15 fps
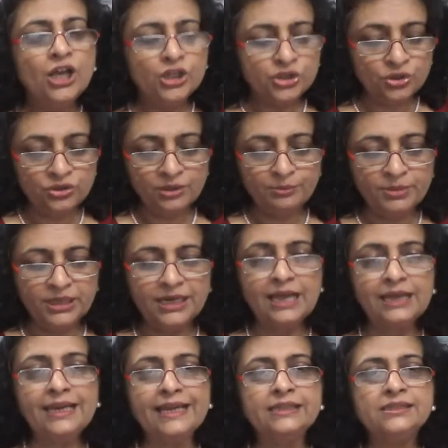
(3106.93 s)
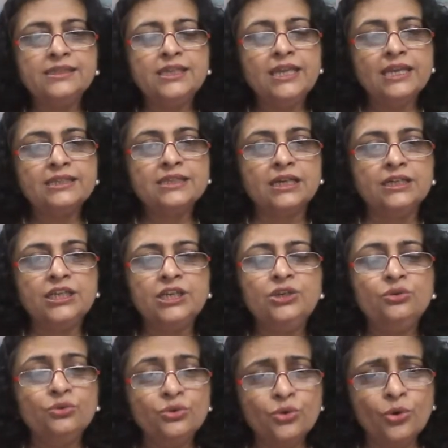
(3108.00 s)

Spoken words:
So the Birla legacy has continued,